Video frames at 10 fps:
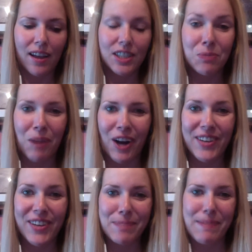tomorrow
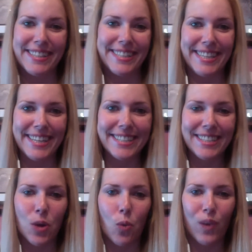is my
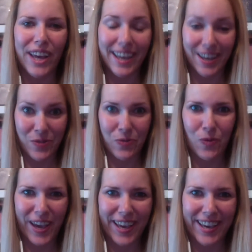6-week
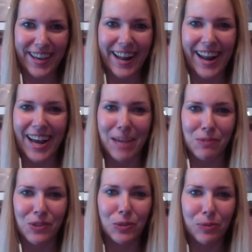weigh-in, and I am
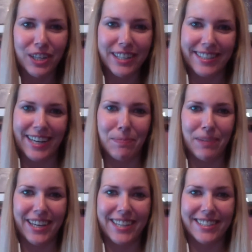uber excited
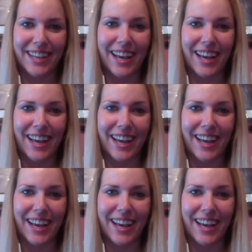because